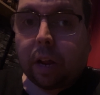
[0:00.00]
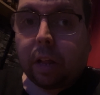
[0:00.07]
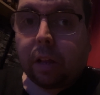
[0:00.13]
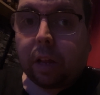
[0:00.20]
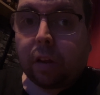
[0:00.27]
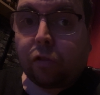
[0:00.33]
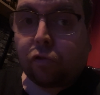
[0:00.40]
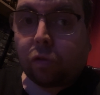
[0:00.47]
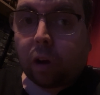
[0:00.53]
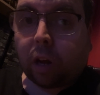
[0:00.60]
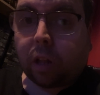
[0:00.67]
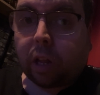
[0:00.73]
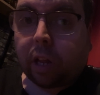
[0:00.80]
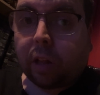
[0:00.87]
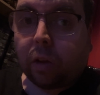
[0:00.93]

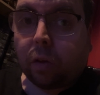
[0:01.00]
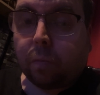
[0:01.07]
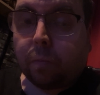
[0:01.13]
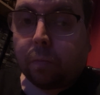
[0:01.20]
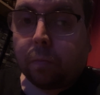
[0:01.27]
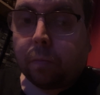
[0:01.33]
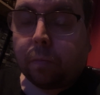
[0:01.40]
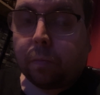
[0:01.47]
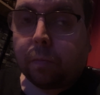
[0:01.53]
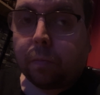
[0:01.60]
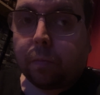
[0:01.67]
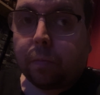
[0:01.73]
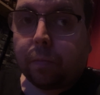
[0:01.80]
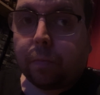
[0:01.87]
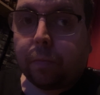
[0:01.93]
instructing them
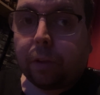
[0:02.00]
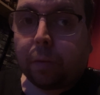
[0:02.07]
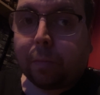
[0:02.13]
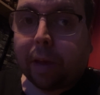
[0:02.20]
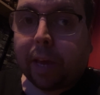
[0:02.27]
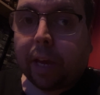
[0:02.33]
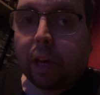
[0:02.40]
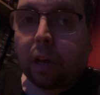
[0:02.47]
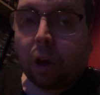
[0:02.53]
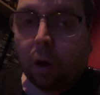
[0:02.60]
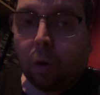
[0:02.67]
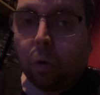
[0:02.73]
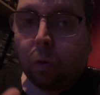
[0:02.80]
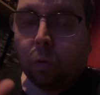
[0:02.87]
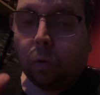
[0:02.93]
to make
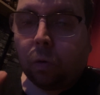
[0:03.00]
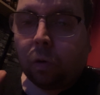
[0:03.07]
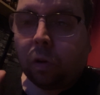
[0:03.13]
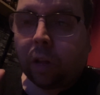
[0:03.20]
coal